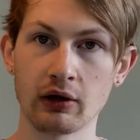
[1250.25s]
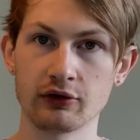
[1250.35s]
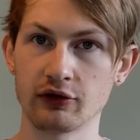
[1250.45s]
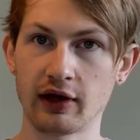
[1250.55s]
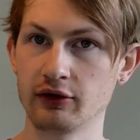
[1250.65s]

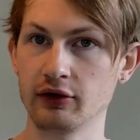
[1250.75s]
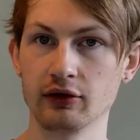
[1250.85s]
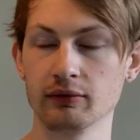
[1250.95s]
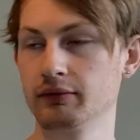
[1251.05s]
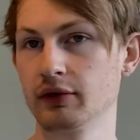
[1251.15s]
just had
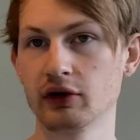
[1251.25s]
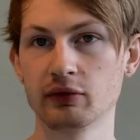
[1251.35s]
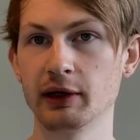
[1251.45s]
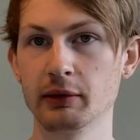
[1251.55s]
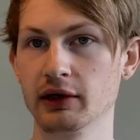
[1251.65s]
to
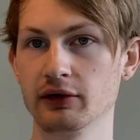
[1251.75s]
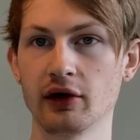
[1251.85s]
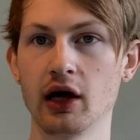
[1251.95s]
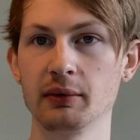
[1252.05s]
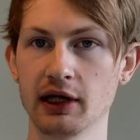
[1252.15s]
spend a bit of
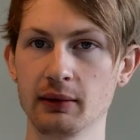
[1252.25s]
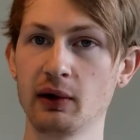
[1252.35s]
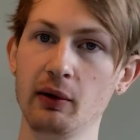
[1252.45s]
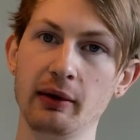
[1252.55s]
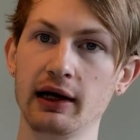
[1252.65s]
time, keep
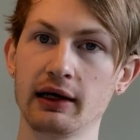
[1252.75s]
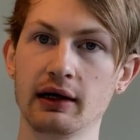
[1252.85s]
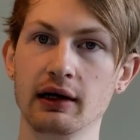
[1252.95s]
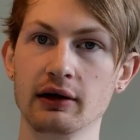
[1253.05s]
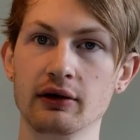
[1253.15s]
going back
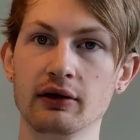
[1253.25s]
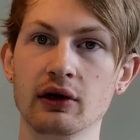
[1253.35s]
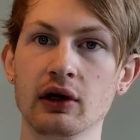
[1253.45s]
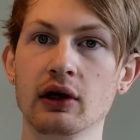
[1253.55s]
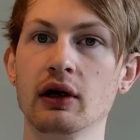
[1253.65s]
and
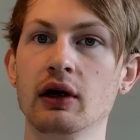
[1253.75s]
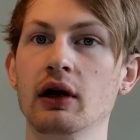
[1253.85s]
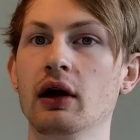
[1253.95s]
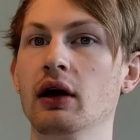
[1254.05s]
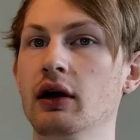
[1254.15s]

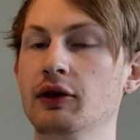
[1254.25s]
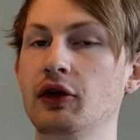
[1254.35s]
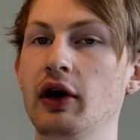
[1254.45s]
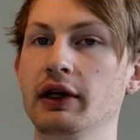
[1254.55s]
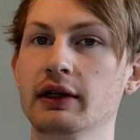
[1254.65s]
uh,
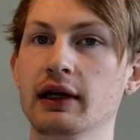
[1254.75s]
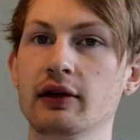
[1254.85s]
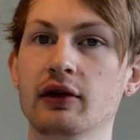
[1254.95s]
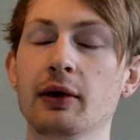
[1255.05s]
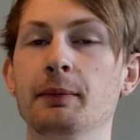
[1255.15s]
tidying
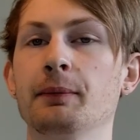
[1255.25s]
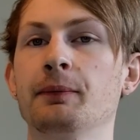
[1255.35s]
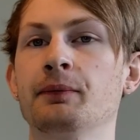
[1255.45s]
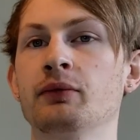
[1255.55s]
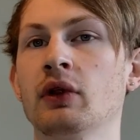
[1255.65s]
that up.
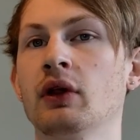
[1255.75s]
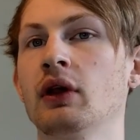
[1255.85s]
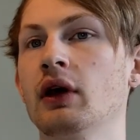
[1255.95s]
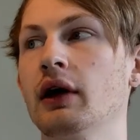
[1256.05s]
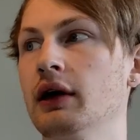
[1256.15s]

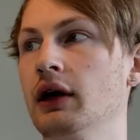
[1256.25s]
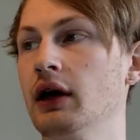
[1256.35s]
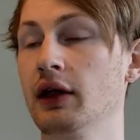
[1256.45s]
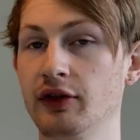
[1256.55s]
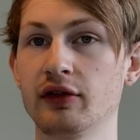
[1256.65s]

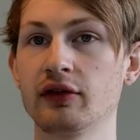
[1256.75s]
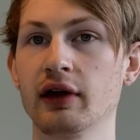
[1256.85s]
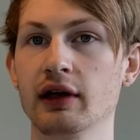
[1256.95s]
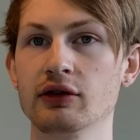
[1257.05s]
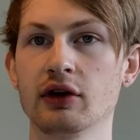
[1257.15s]
Uh, at this
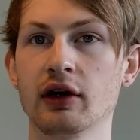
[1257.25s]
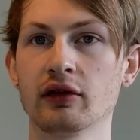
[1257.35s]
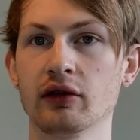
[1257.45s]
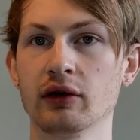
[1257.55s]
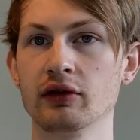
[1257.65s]
stage, I
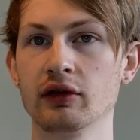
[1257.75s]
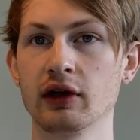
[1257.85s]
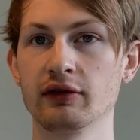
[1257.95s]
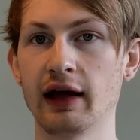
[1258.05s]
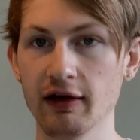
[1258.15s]
still need to
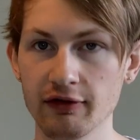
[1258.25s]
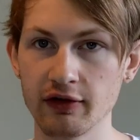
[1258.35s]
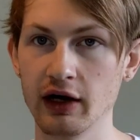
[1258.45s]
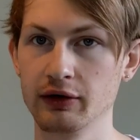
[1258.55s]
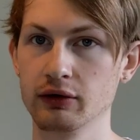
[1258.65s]
give that a
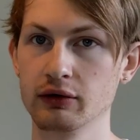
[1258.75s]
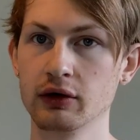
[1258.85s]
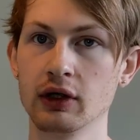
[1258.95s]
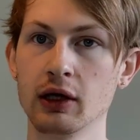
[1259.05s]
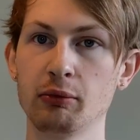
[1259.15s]
final
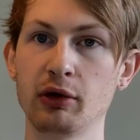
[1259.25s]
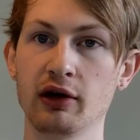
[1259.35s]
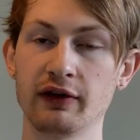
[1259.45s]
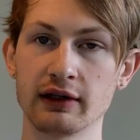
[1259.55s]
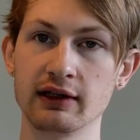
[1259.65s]
perfect